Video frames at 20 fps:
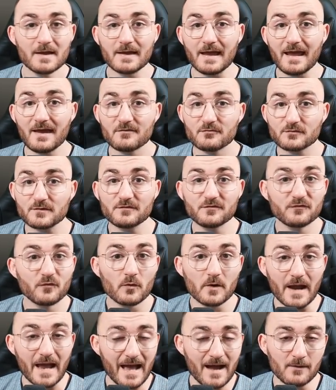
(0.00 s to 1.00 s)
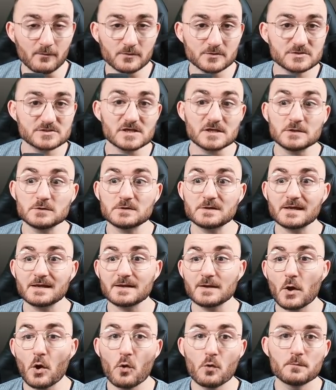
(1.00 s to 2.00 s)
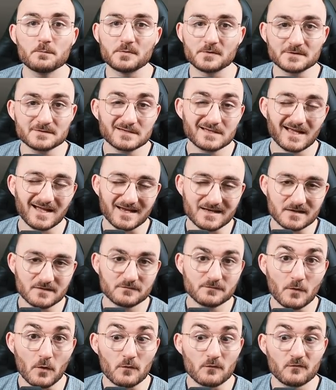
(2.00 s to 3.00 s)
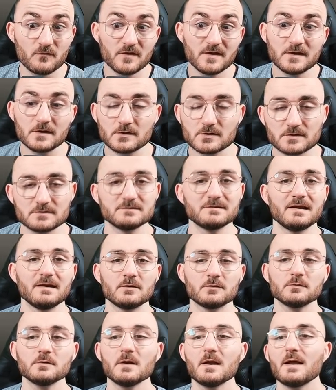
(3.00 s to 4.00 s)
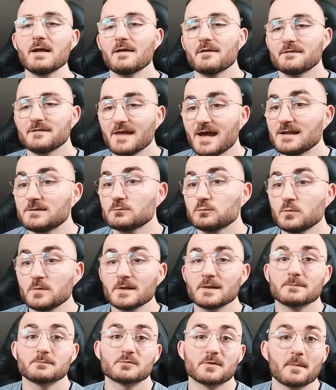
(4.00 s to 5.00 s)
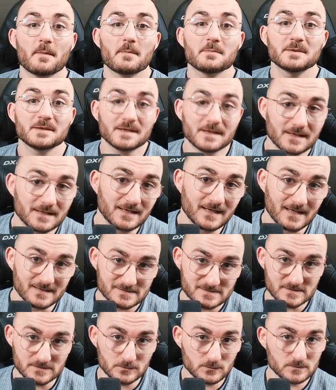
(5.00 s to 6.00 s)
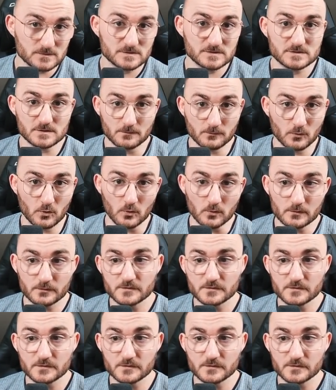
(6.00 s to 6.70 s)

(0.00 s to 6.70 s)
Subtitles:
every 4 hours you can open kind of a video container that will probably get you some gold.